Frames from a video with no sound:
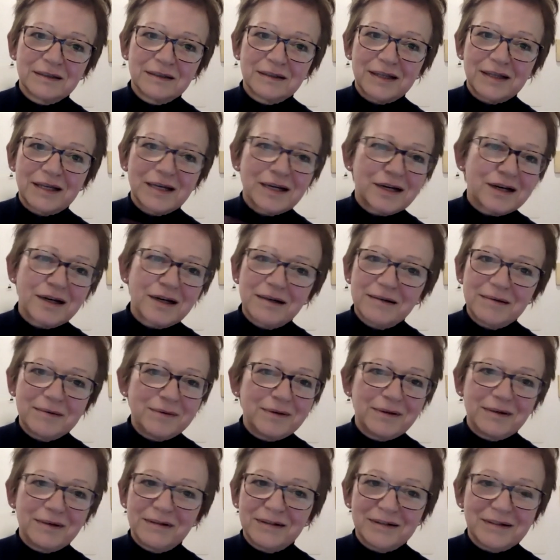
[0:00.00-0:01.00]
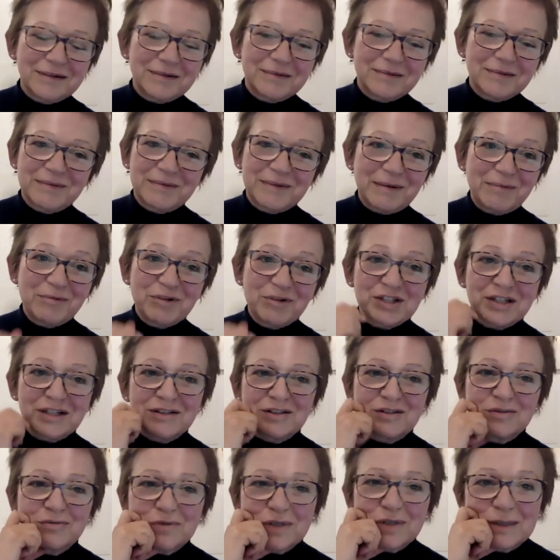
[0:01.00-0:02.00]
I wish I'd
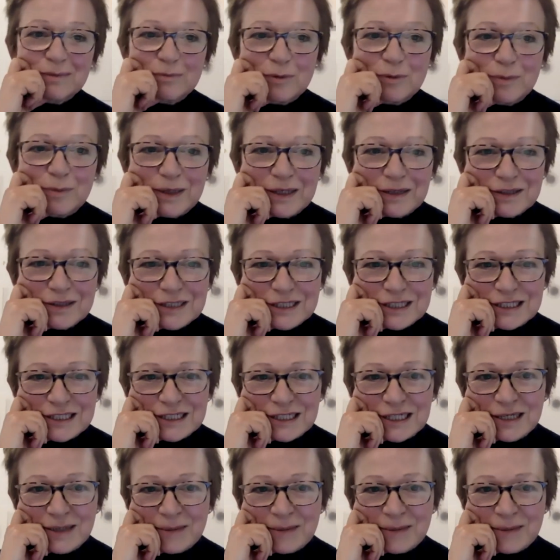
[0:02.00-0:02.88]
talked to him about it.